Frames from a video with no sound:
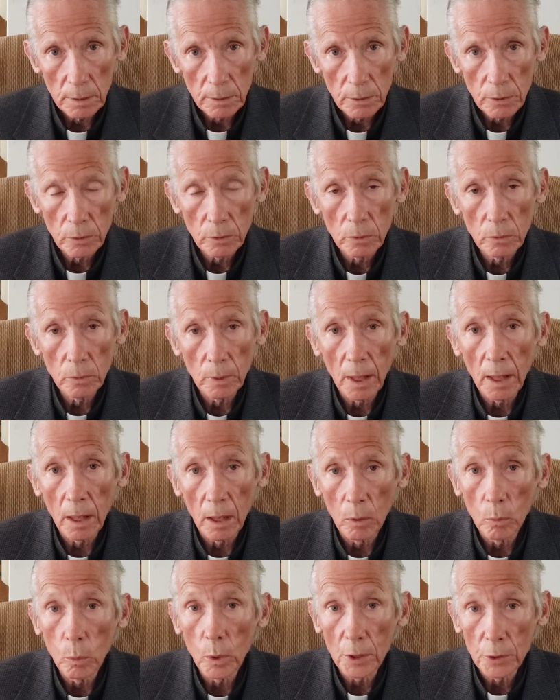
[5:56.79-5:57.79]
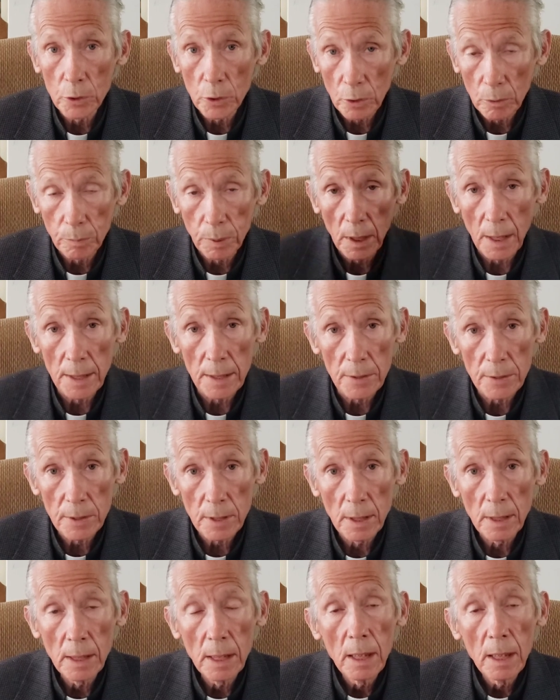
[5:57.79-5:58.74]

to what took place